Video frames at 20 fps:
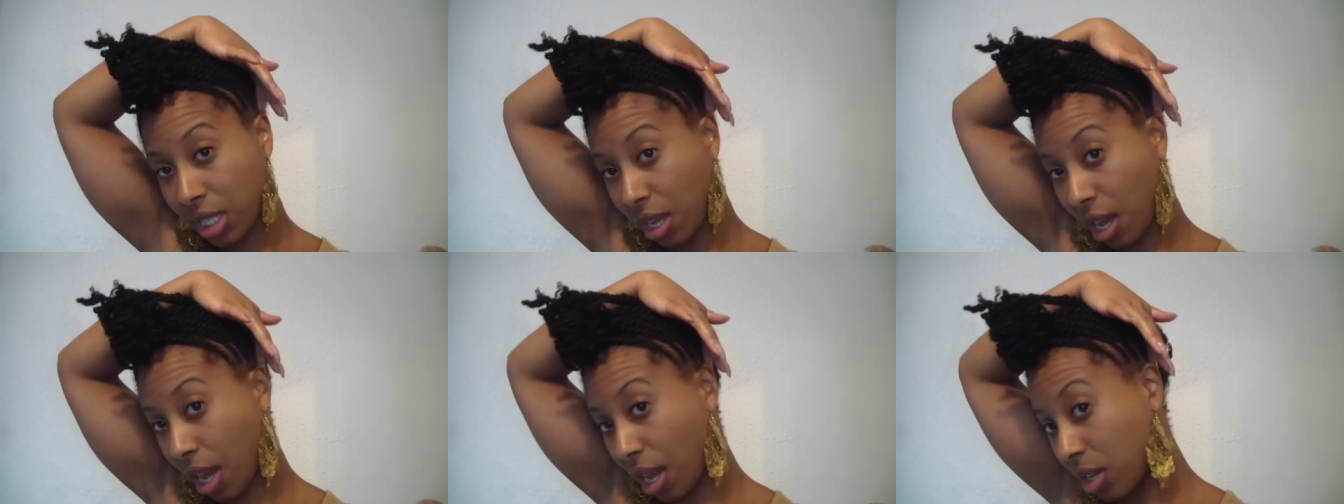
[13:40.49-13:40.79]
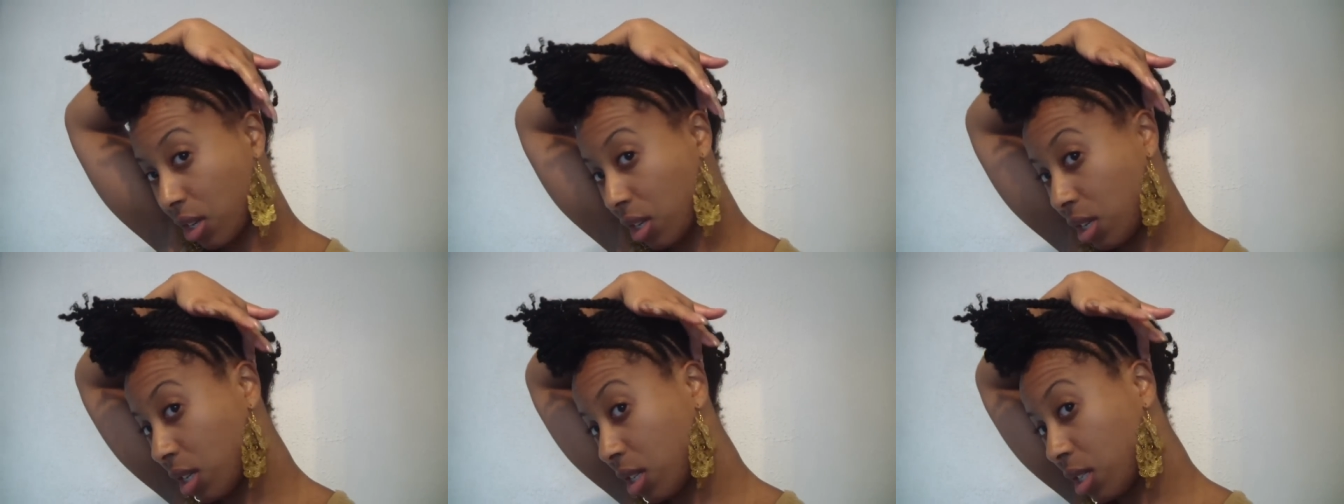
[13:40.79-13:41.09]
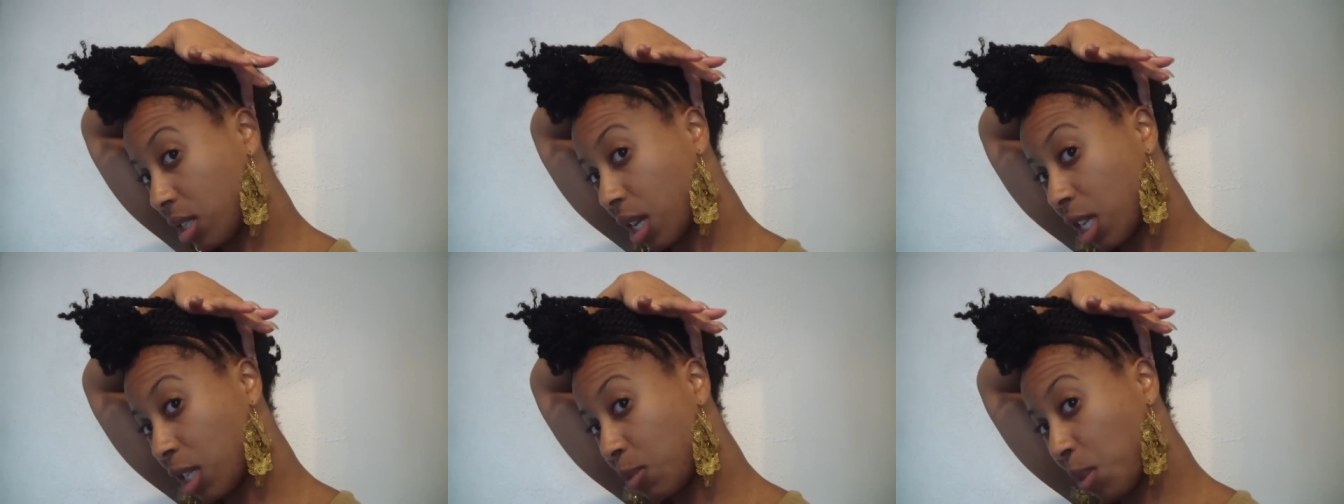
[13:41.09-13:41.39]
side,
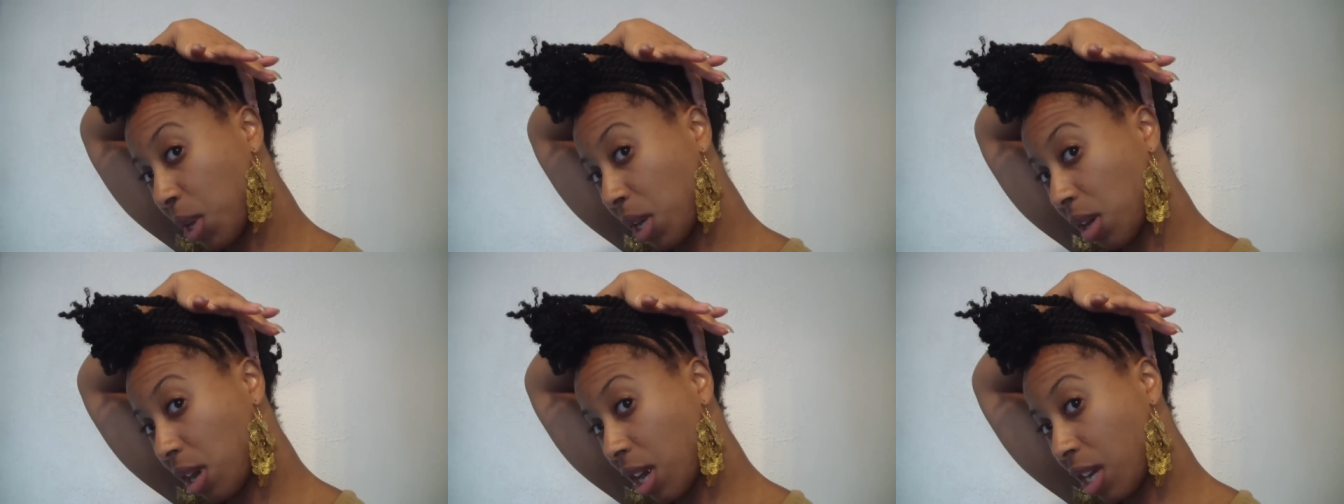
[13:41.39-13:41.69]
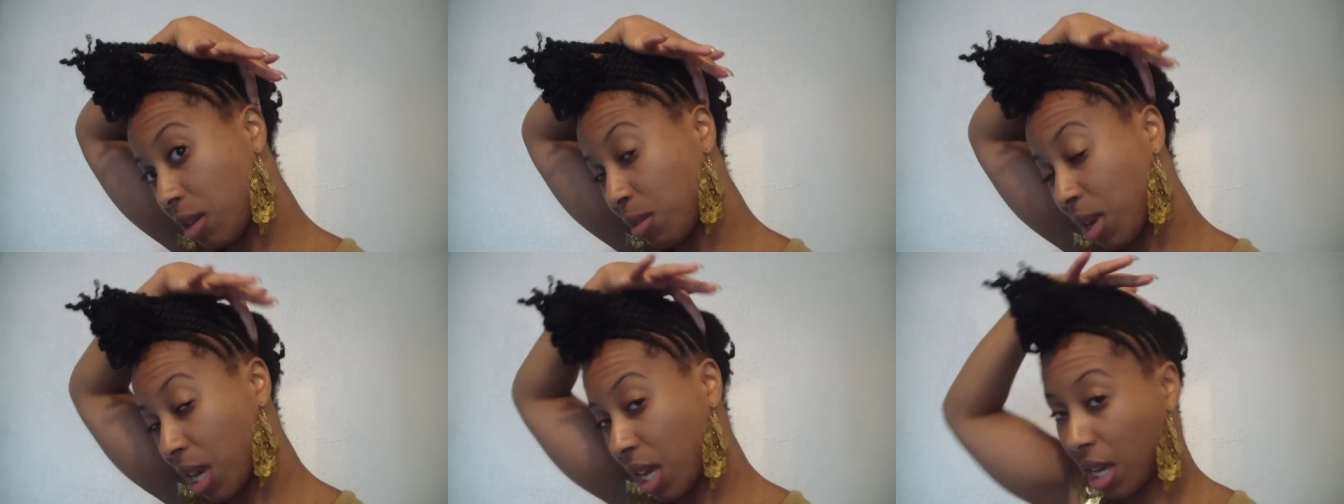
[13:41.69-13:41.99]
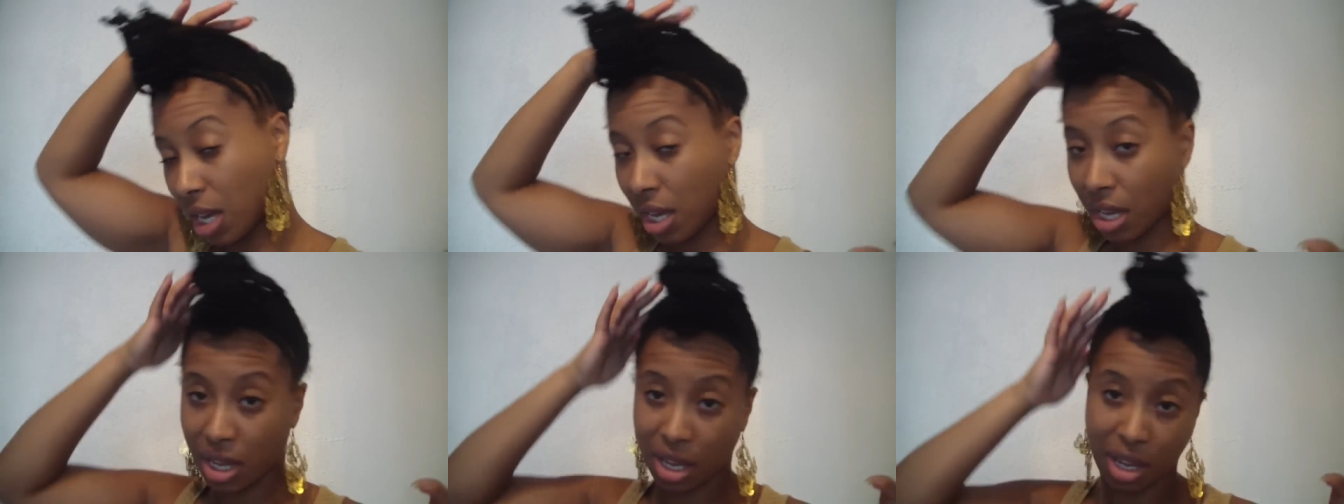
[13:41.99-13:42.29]
so it's behind my
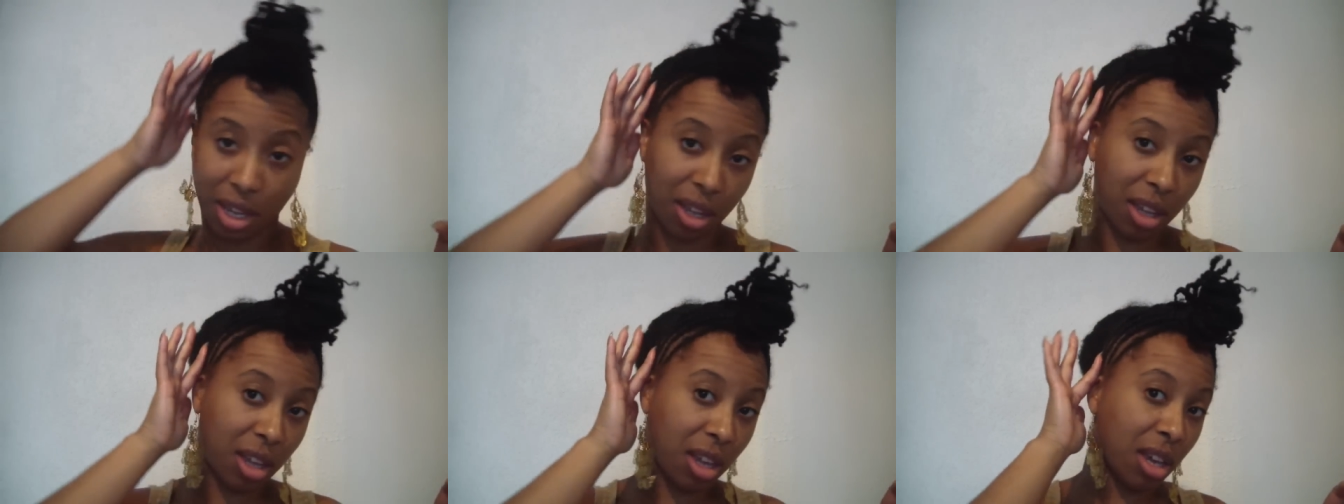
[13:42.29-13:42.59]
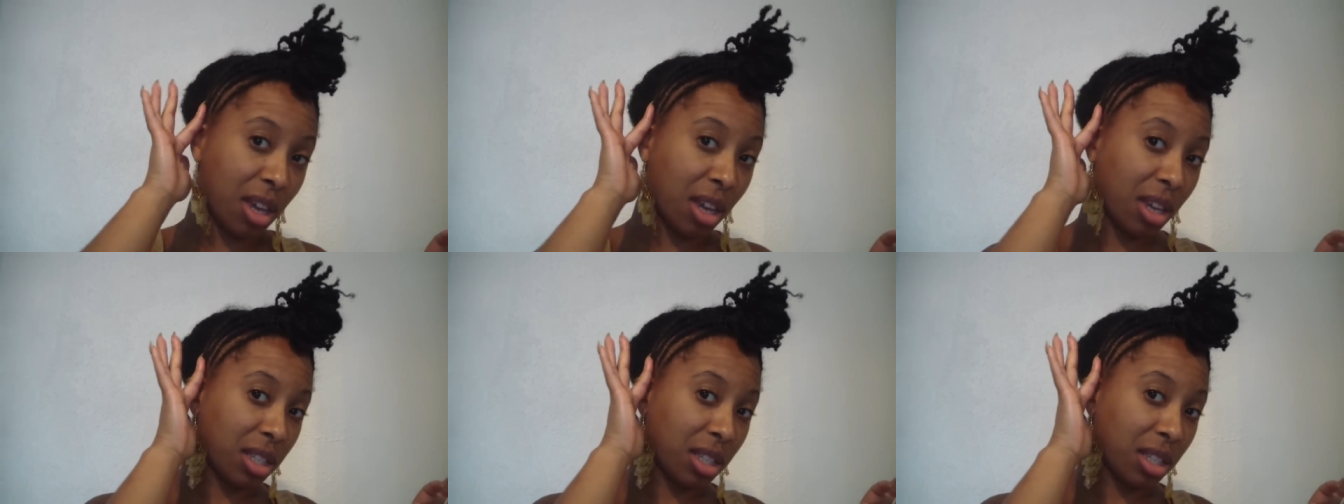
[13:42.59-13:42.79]
ear here.